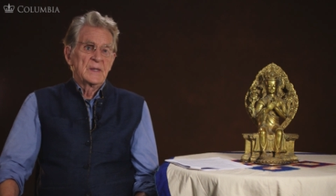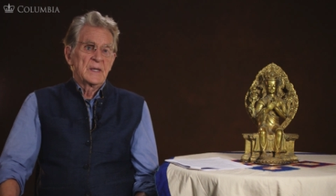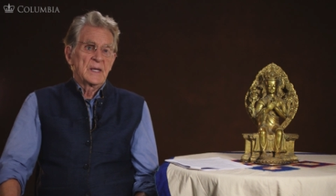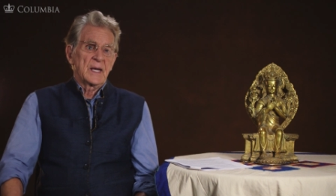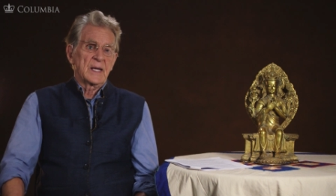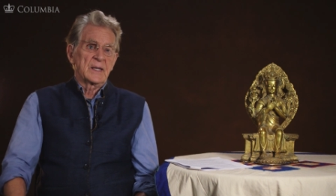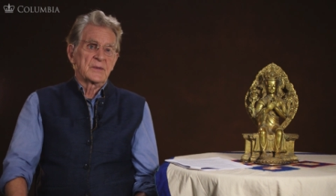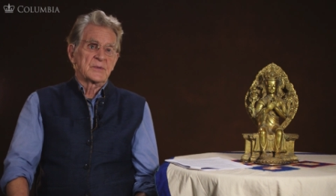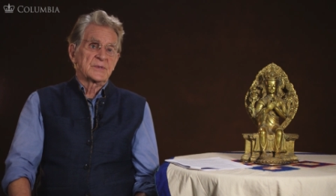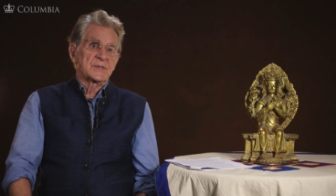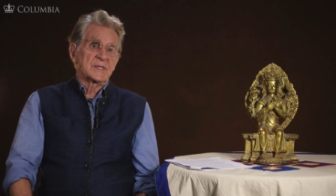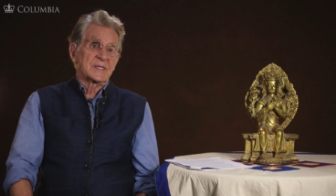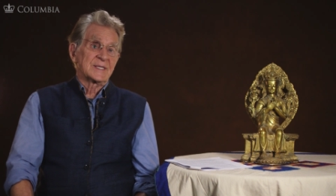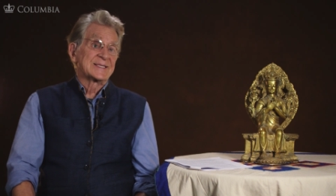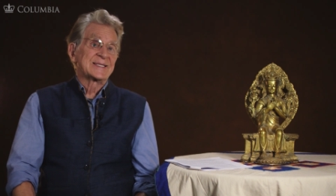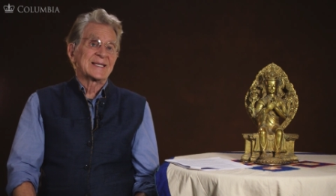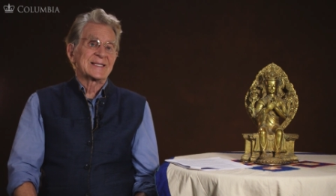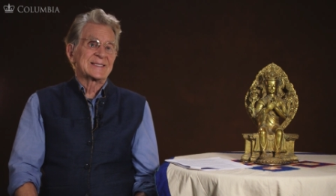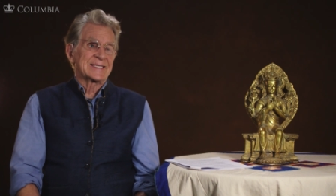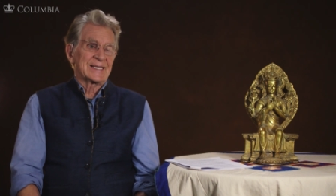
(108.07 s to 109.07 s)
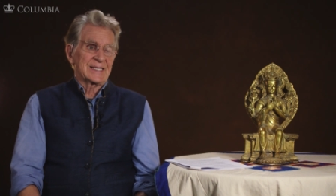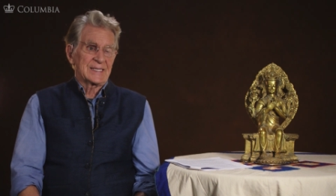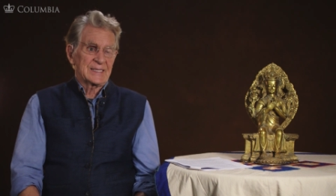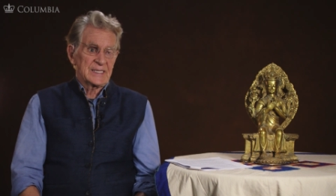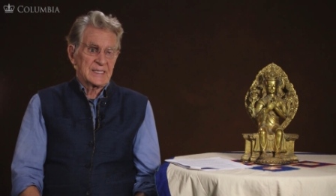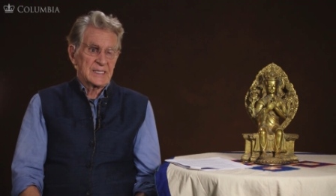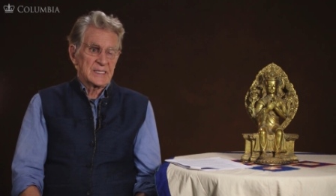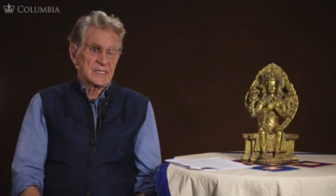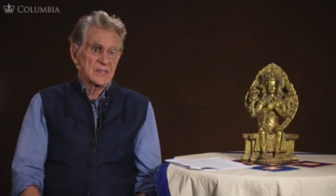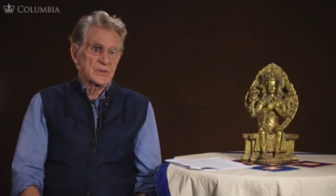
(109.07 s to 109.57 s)
and
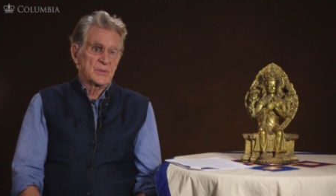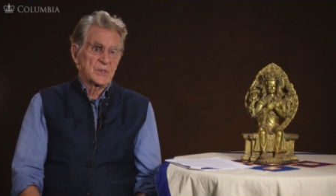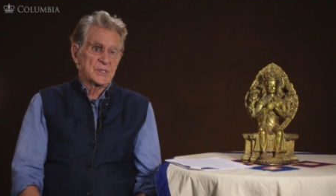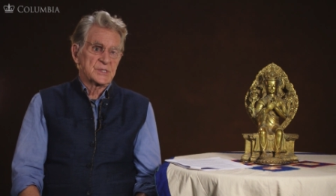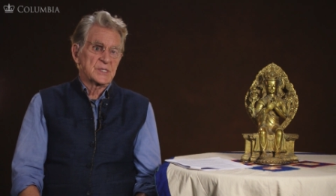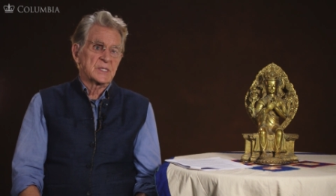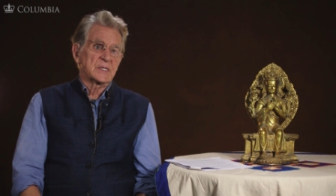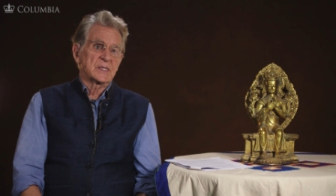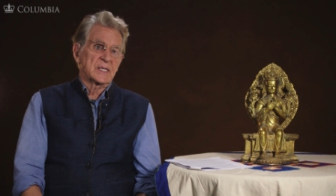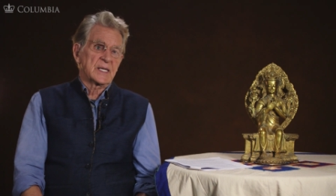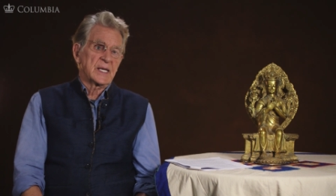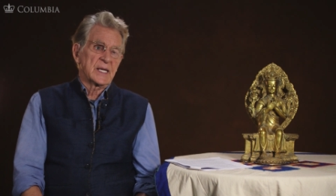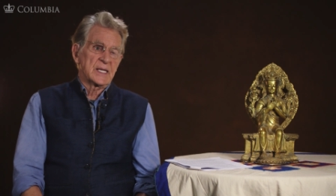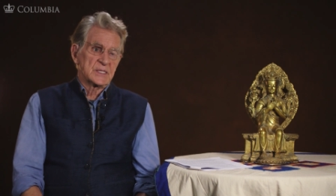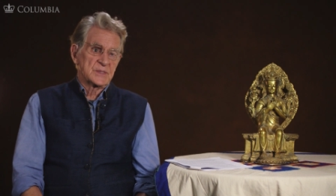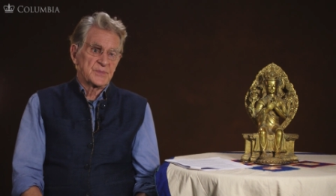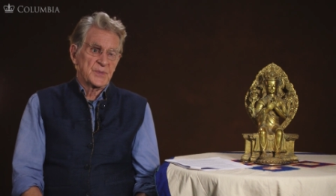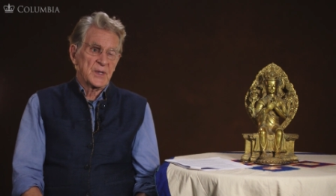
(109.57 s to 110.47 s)
consistently, which indicates